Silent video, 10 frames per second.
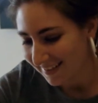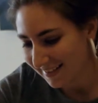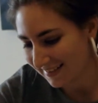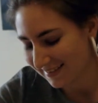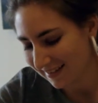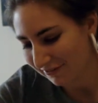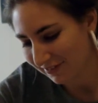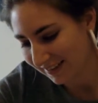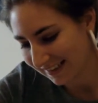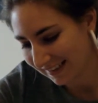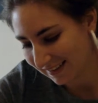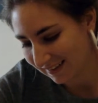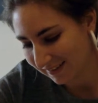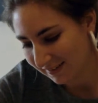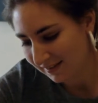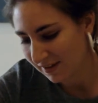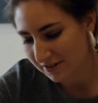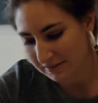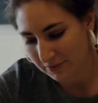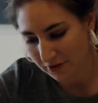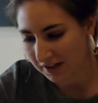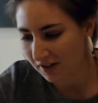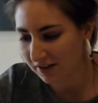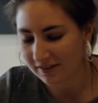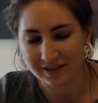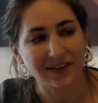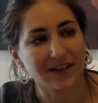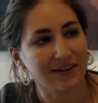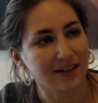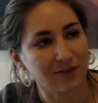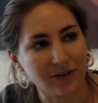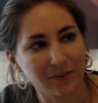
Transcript: It's definitely, there's some great artists out there that only